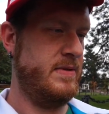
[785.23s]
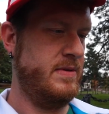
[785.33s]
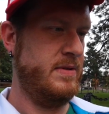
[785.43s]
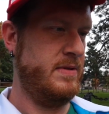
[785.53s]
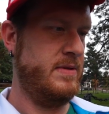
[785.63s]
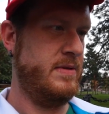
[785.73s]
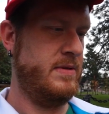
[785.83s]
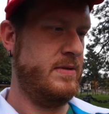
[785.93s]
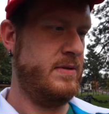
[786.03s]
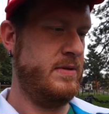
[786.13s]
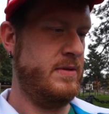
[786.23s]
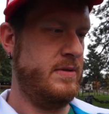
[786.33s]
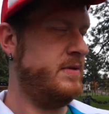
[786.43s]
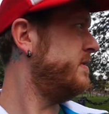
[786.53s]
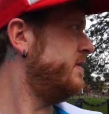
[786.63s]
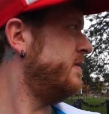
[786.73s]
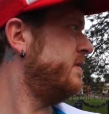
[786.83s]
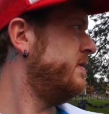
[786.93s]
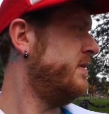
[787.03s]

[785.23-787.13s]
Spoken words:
[no speech]